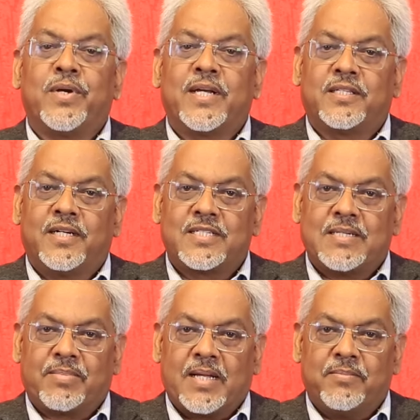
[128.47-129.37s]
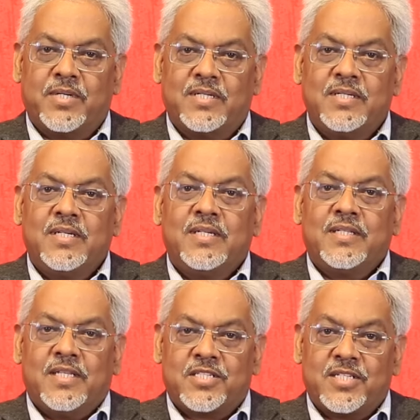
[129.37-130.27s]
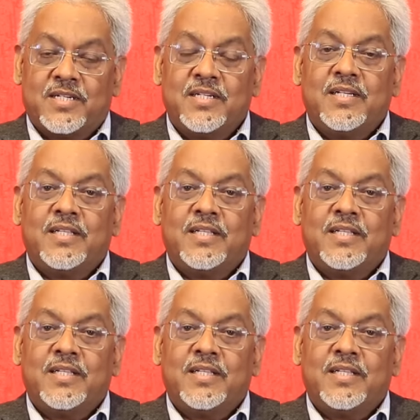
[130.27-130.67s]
23rd September this year.